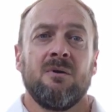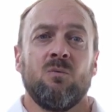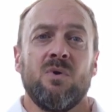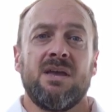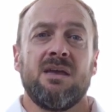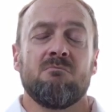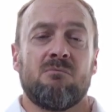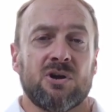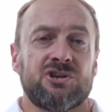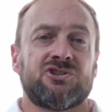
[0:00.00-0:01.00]
we keep
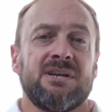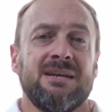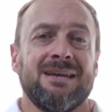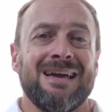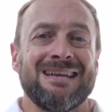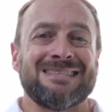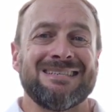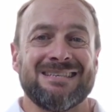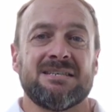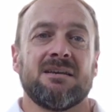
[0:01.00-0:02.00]
monitoring and
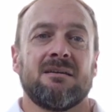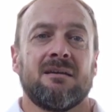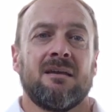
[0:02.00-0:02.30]
assessing